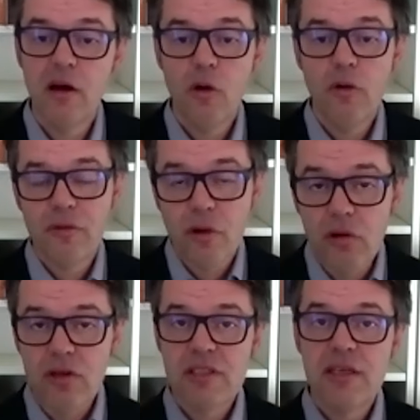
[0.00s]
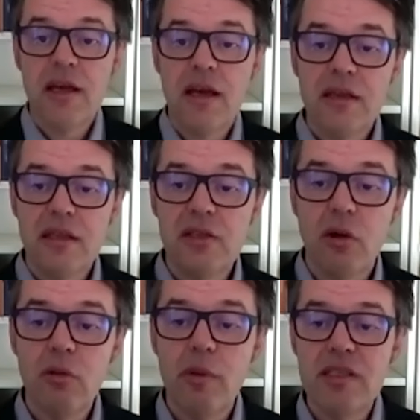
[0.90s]
Of course, this
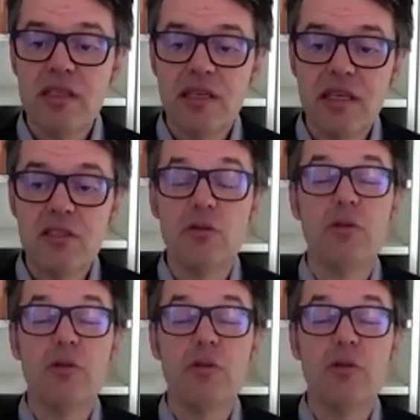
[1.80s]
always leads to